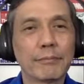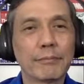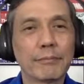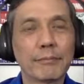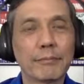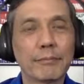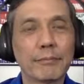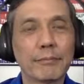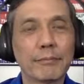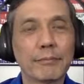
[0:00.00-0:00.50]

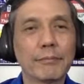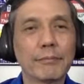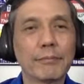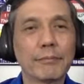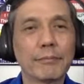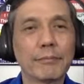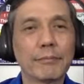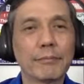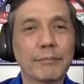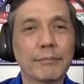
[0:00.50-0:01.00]

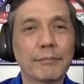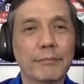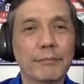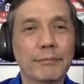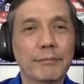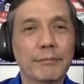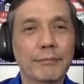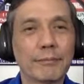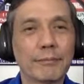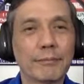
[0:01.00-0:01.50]

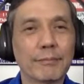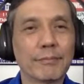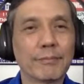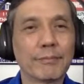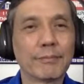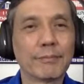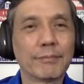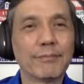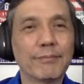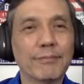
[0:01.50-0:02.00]

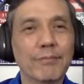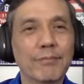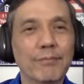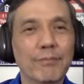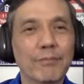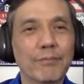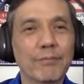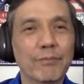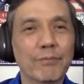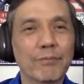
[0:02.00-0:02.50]

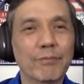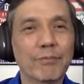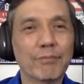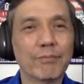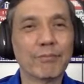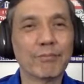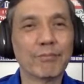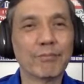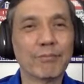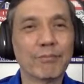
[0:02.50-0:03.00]

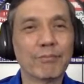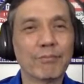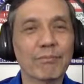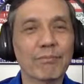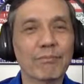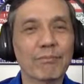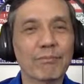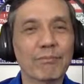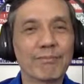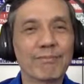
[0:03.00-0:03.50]

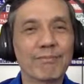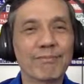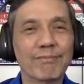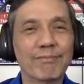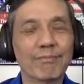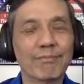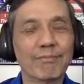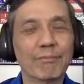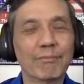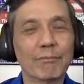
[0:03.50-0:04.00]

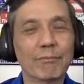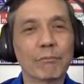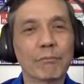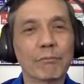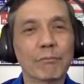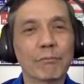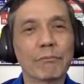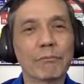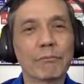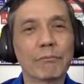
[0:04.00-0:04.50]

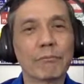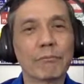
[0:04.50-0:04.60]
No words are spoken by the person on screen.